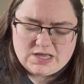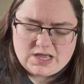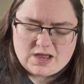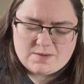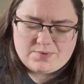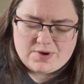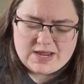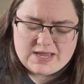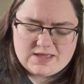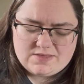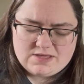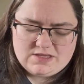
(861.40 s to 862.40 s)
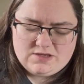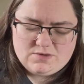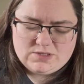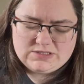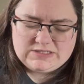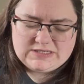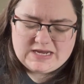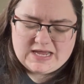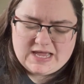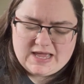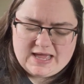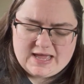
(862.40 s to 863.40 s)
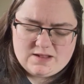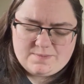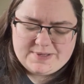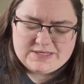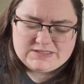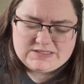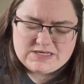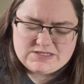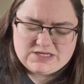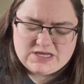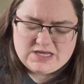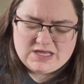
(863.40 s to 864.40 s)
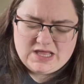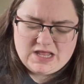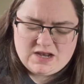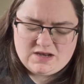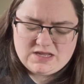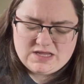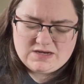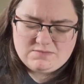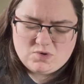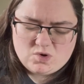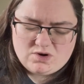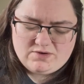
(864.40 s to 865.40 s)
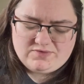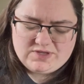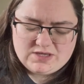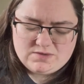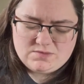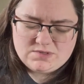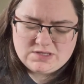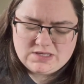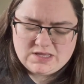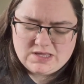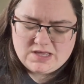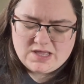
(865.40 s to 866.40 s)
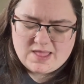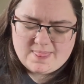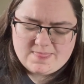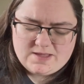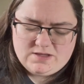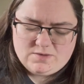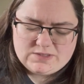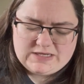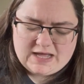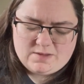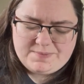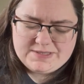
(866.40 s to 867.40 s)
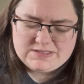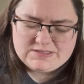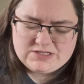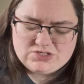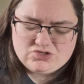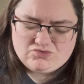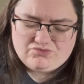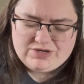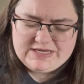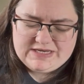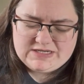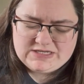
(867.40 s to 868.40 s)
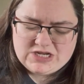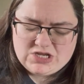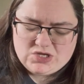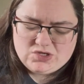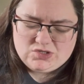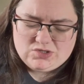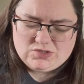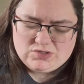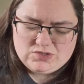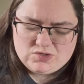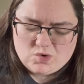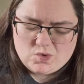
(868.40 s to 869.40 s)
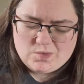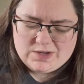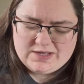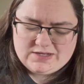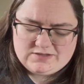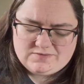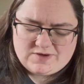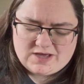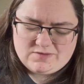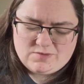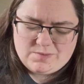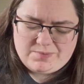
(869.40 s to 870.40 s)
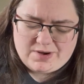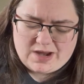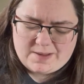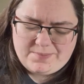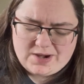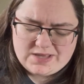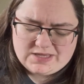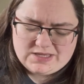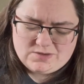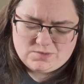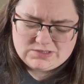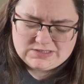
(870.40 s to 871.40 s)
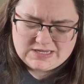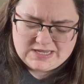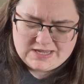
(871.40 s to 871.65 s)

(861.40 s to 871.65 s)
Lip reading: I pray that you would help us to learn more of you, that you would help us to read your word. Father, I pray that you wouldn't